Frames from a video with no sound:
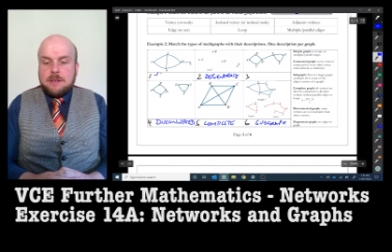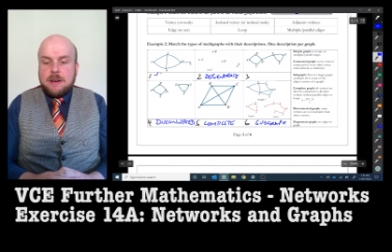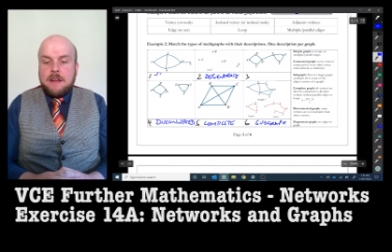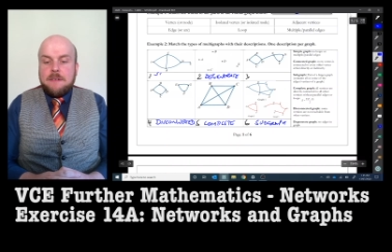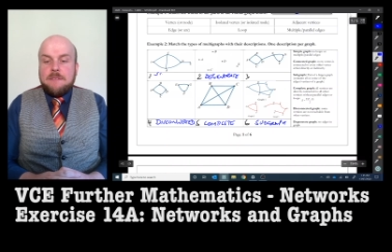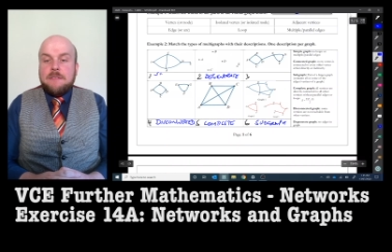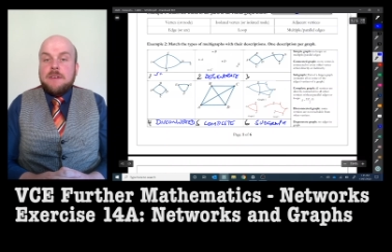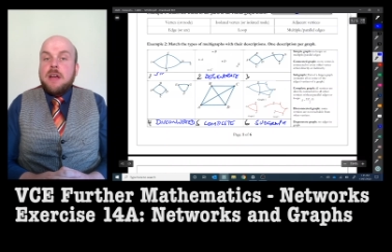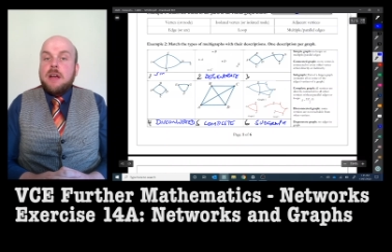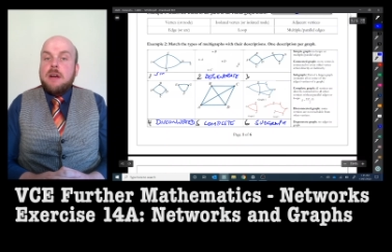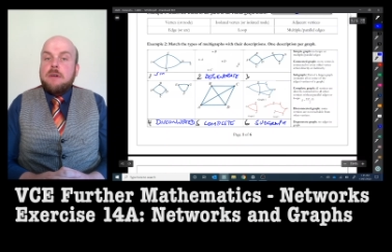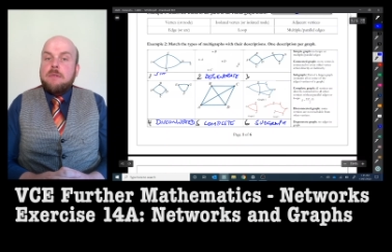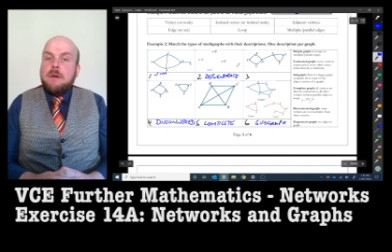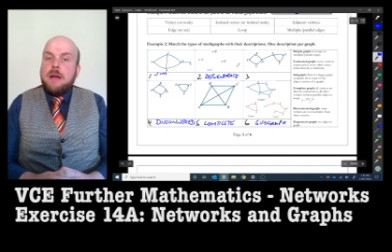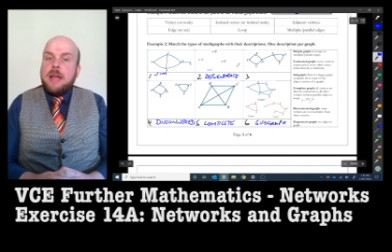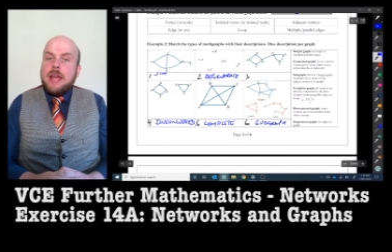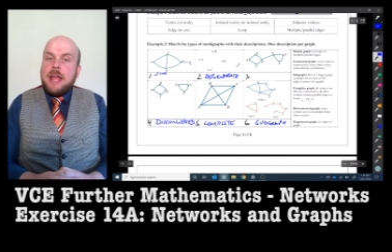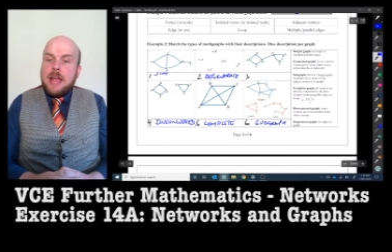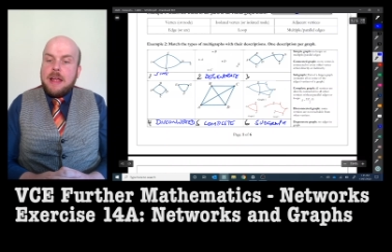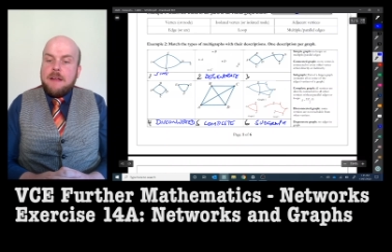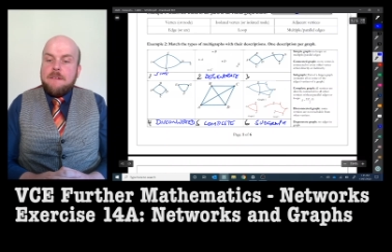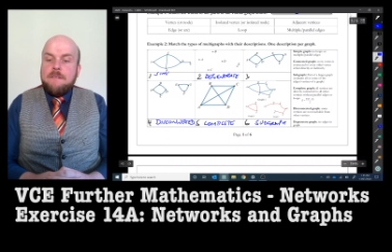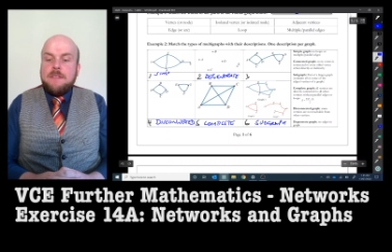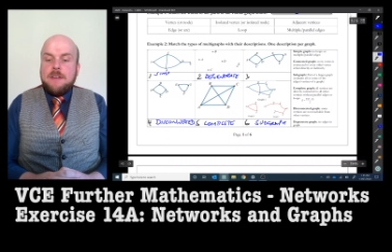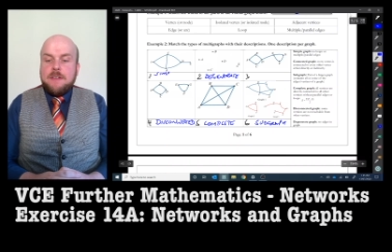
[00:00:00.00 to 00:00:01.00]
graph where
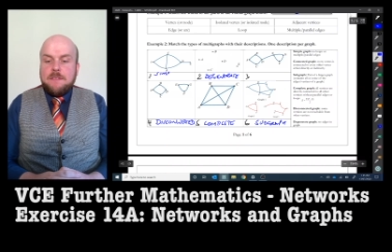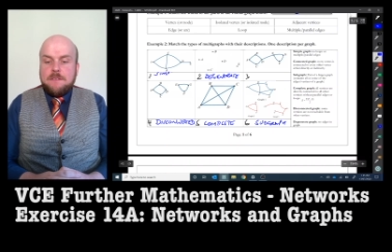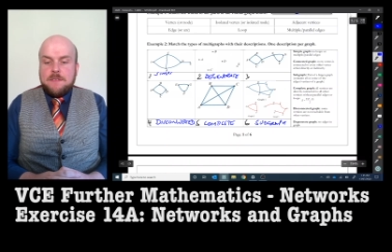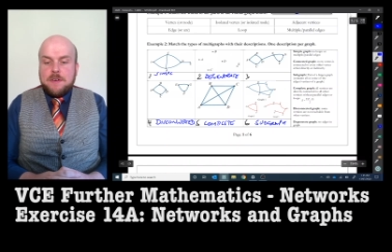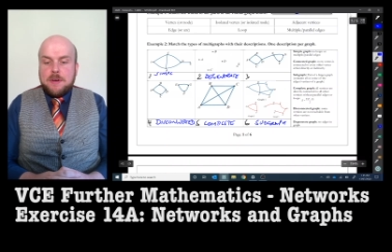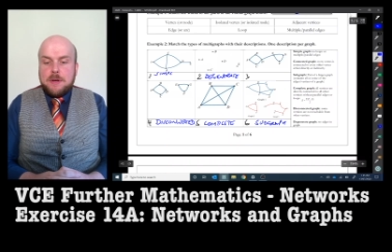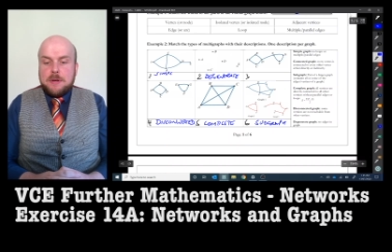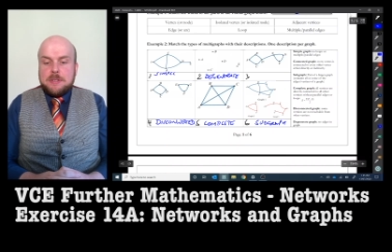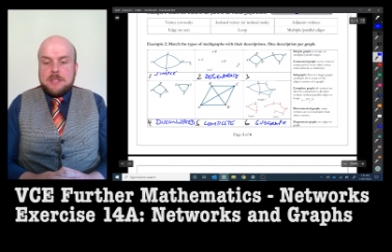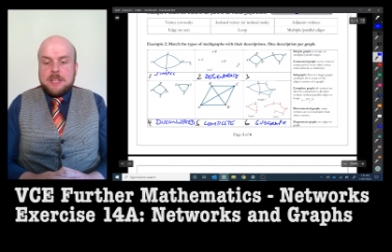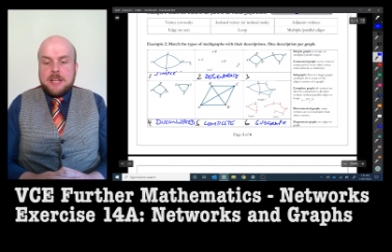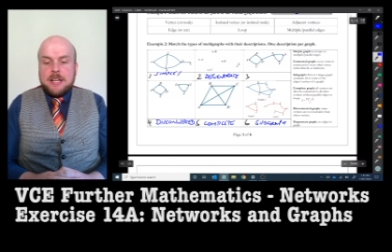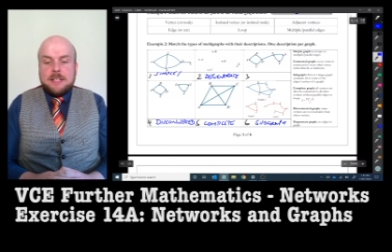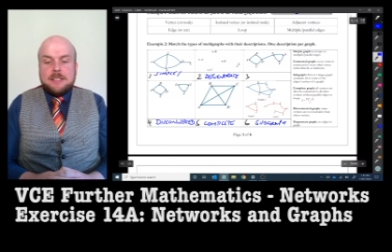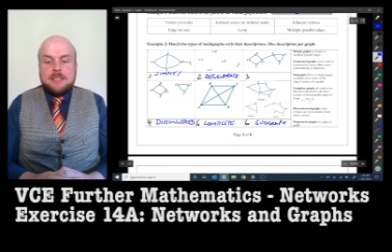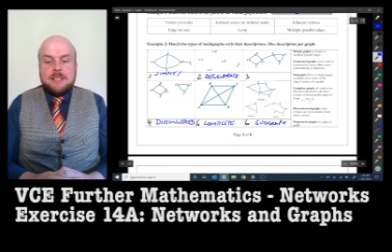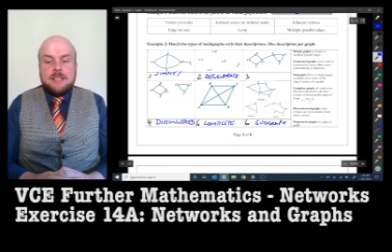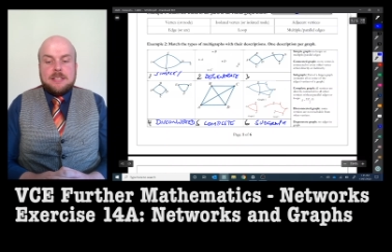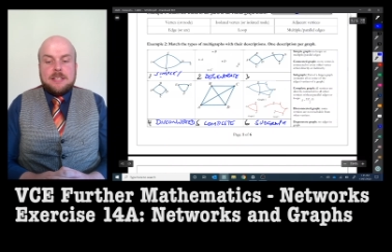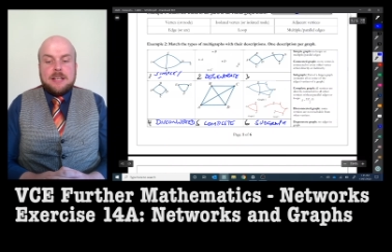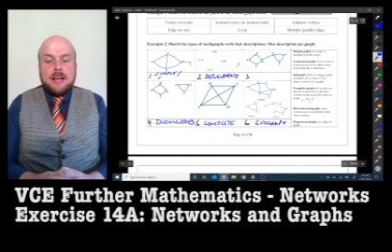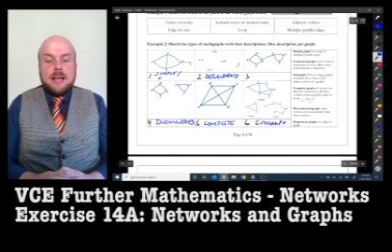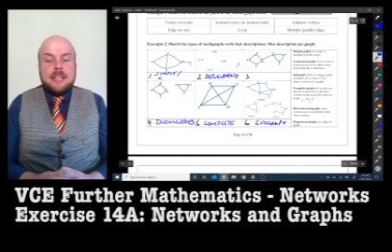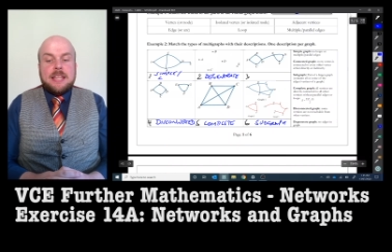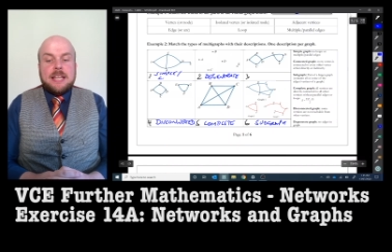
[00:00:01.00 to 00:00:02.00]
every vertex
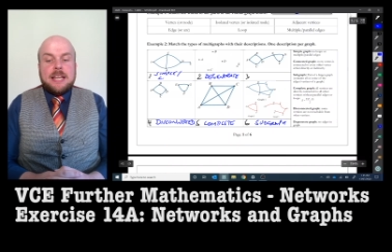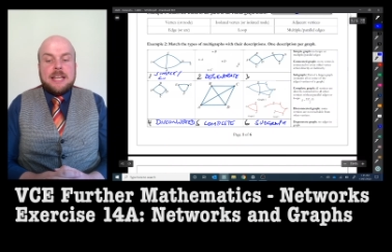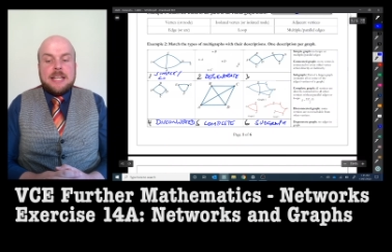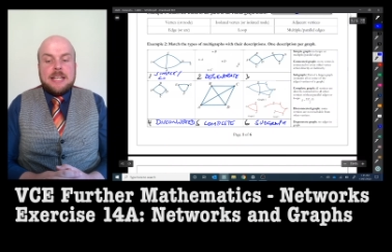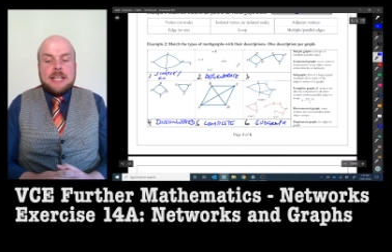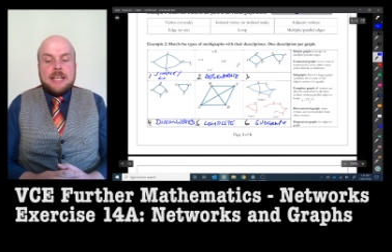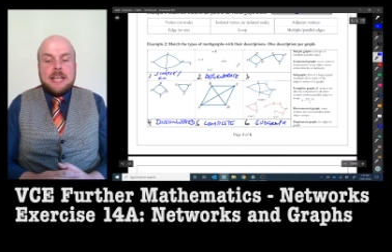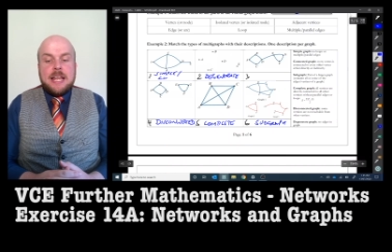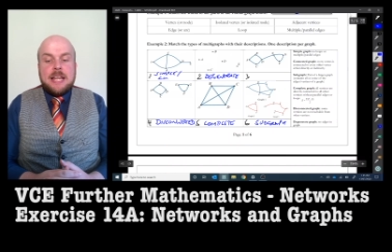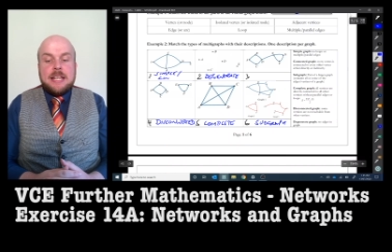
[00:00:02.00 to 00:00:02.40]
is either con-